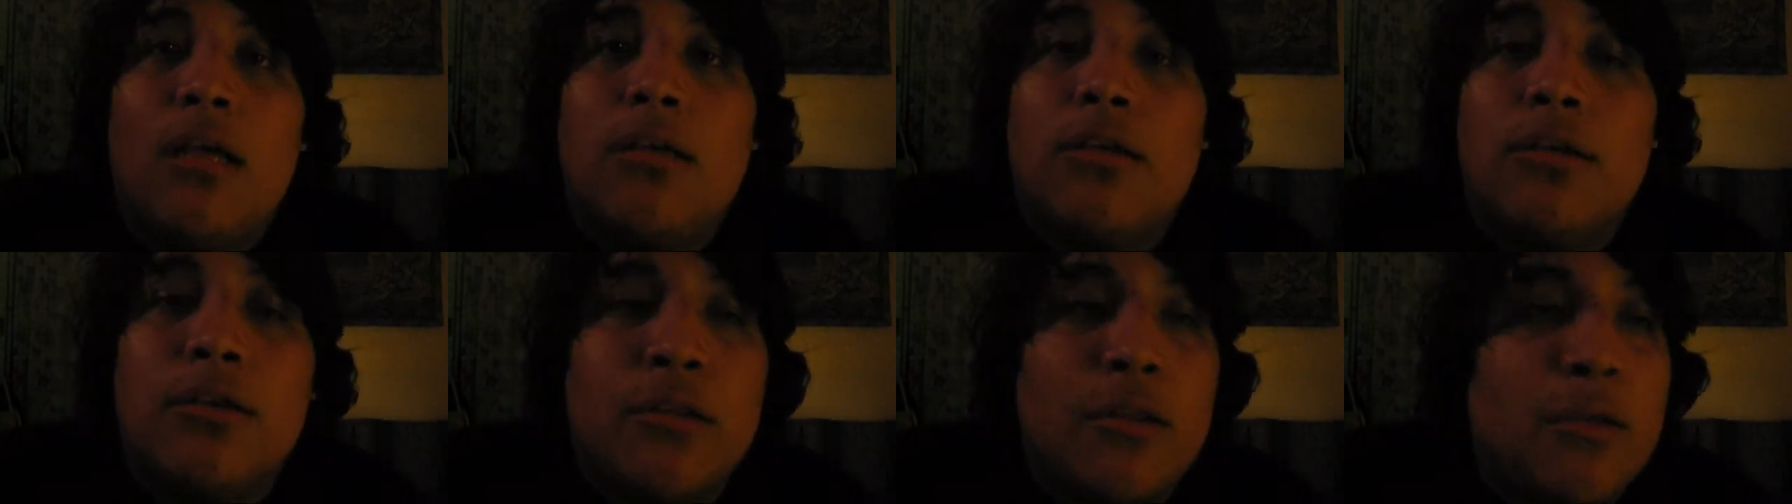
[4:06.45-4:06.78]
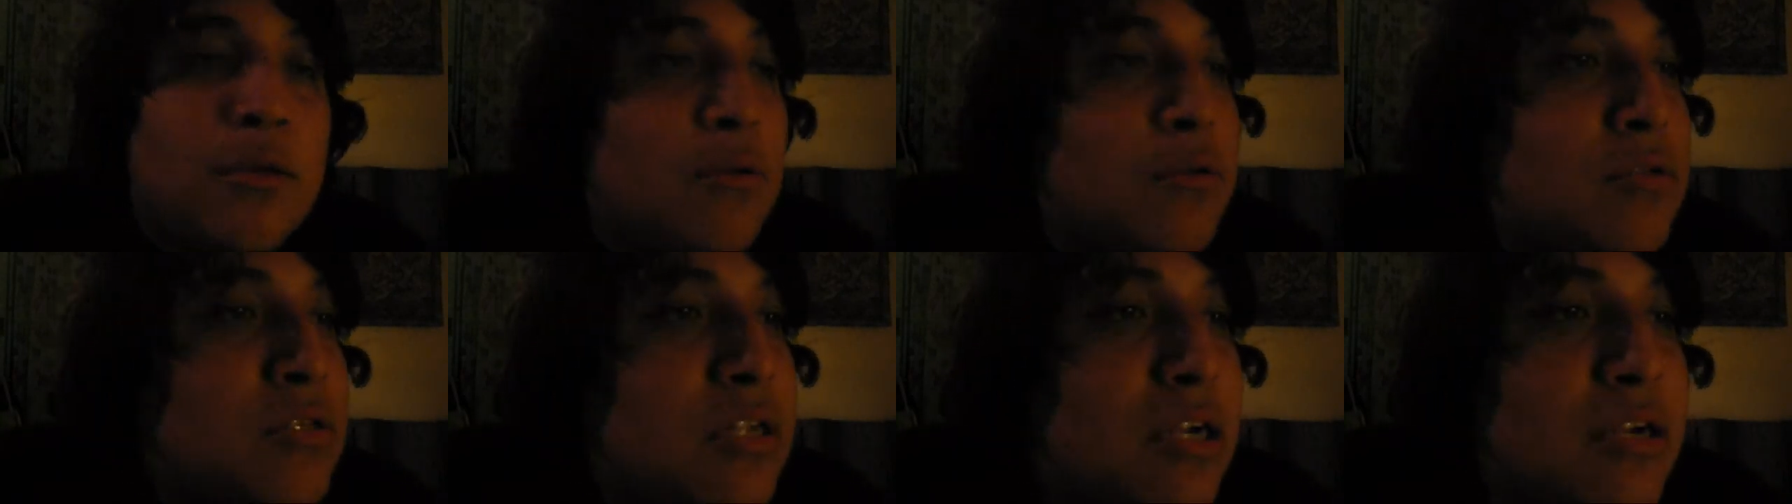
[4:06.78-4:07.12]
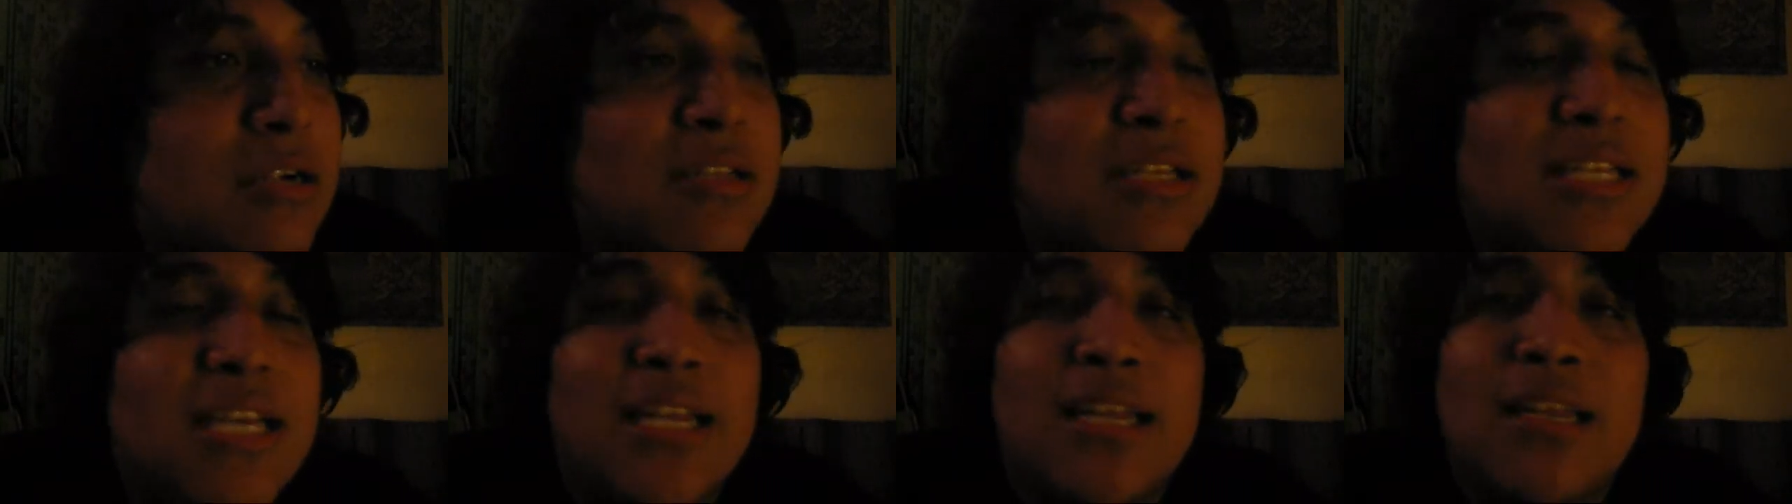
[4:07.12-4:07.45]
you know,
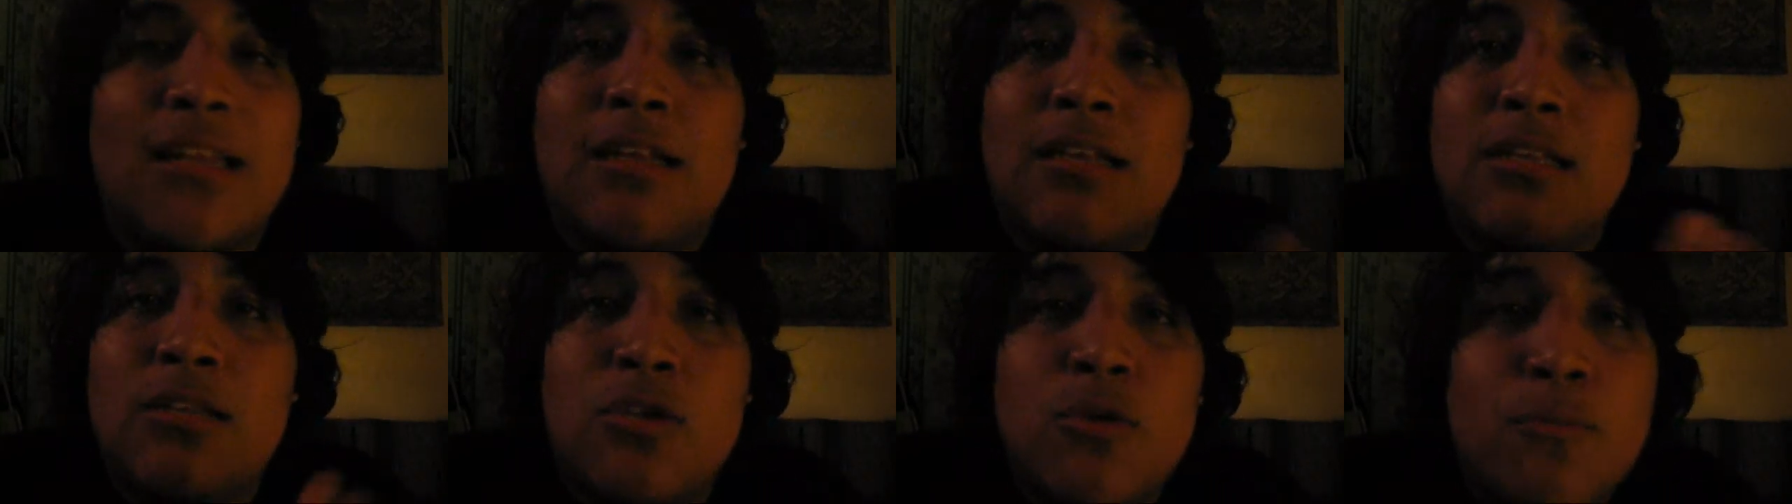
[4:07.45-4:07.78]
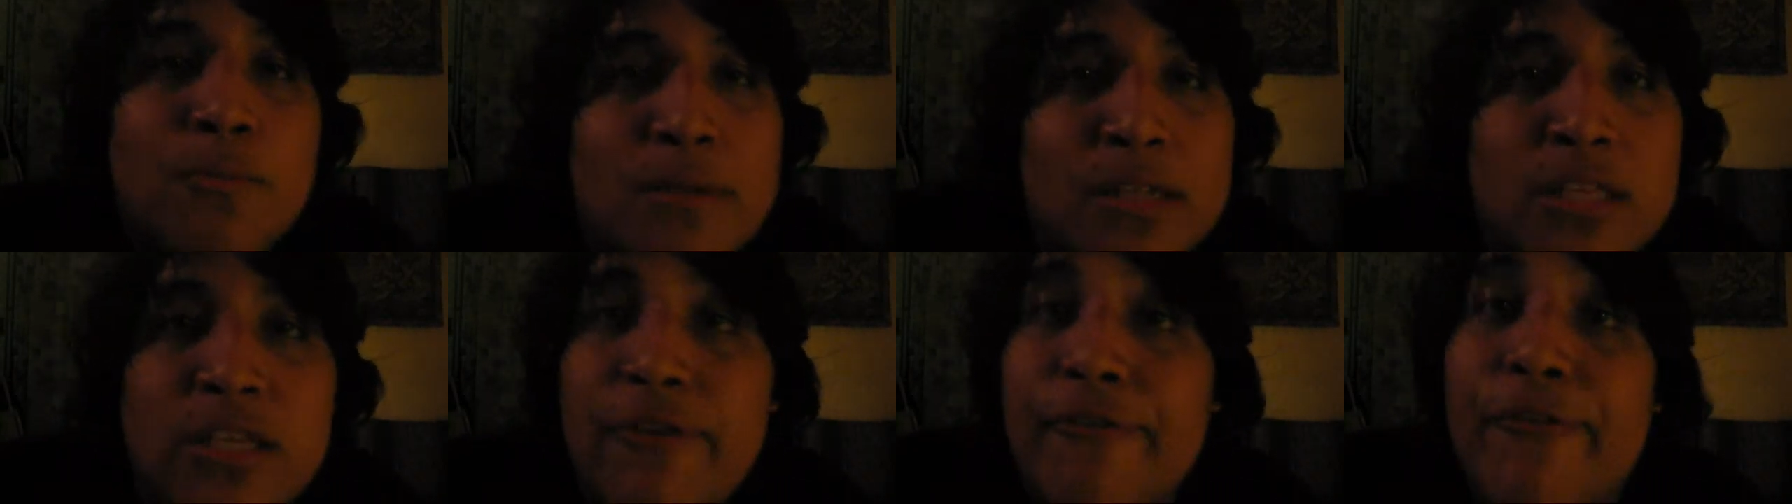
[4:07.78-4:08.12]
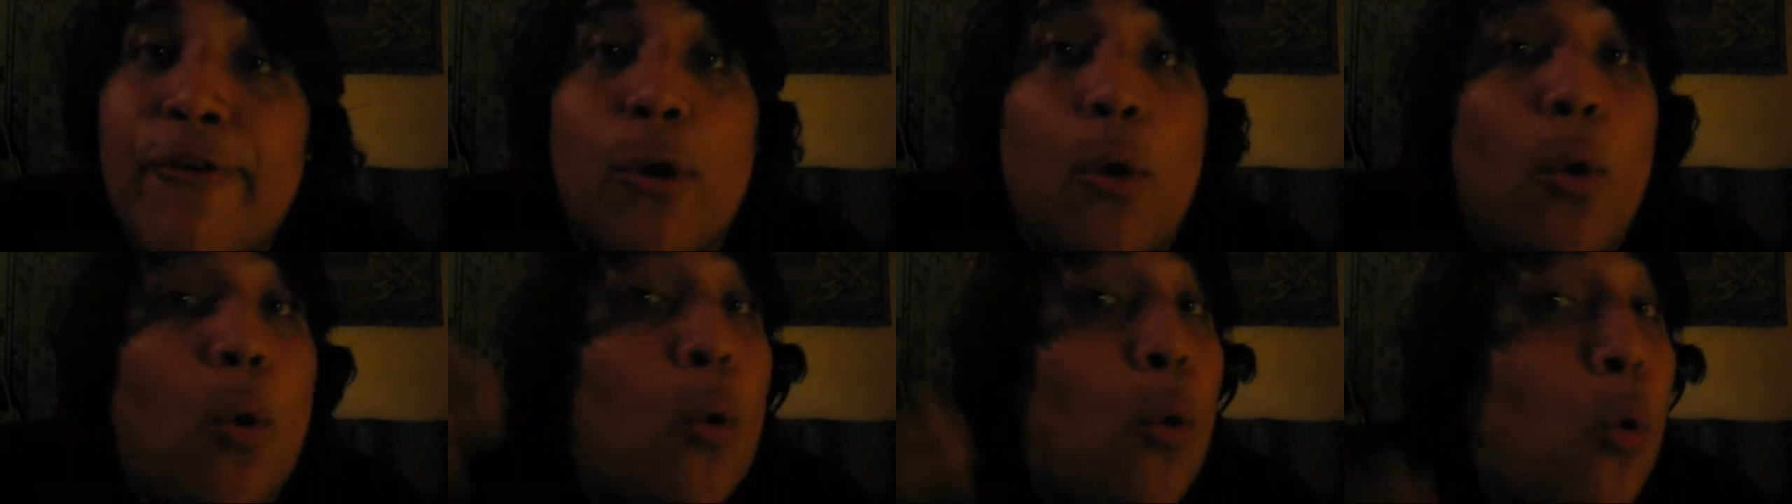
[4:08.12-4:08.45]
start sending us new
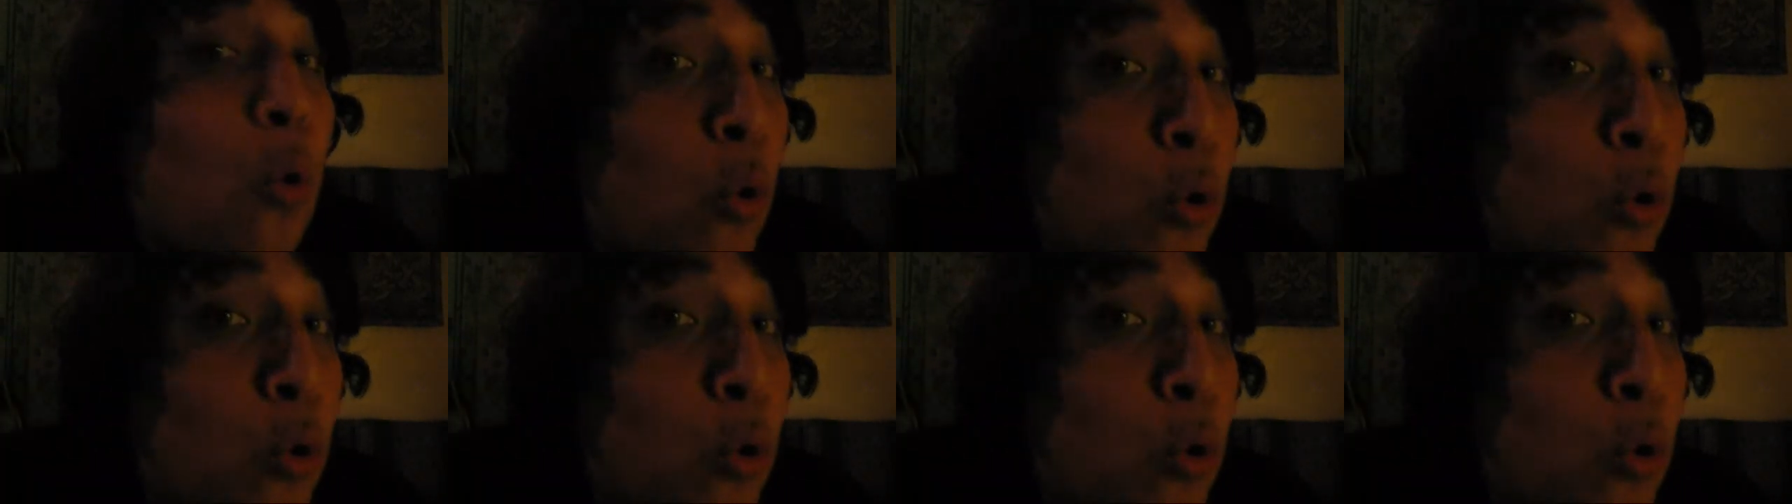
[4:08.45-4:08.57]
material or